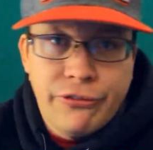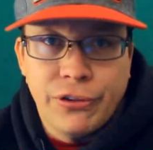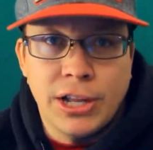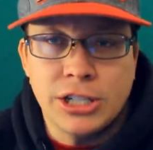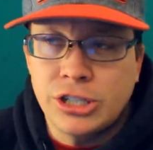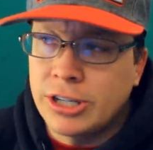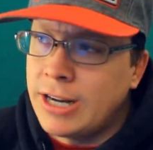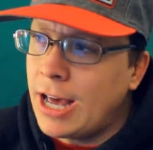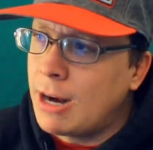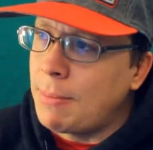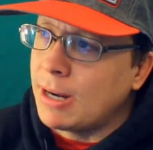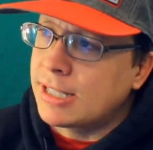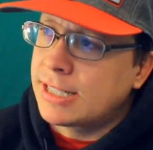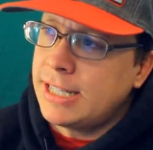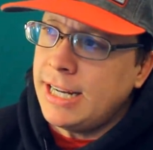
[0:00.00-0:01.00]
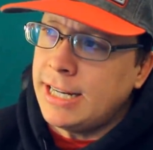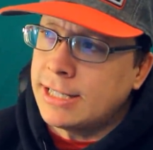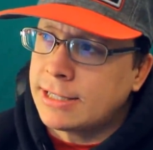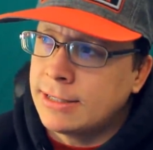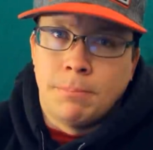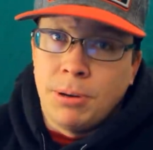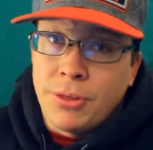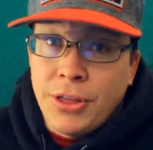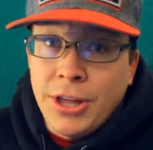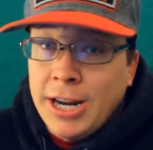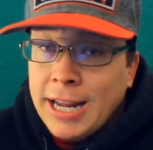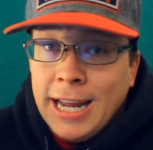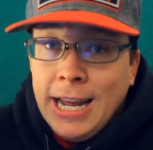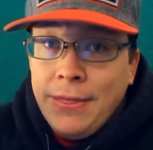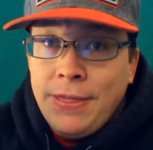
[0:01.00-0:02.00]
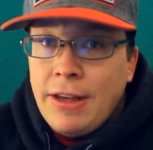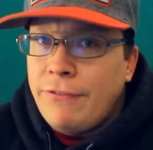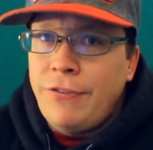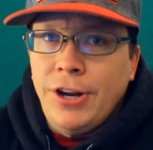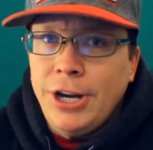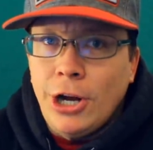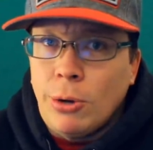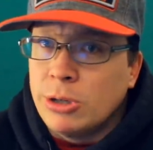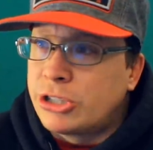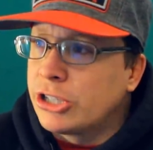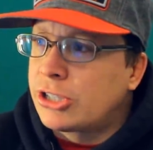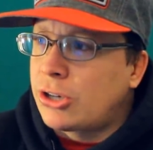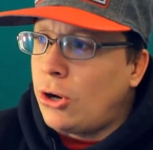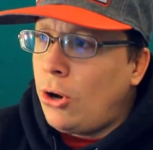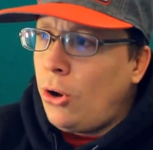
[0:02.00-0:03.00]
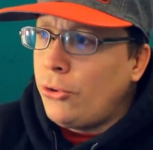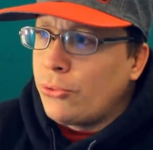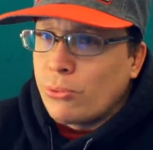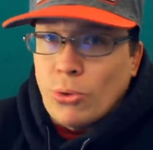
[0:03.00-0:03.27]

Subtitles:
flinching out of my seat. But then again, that video was just called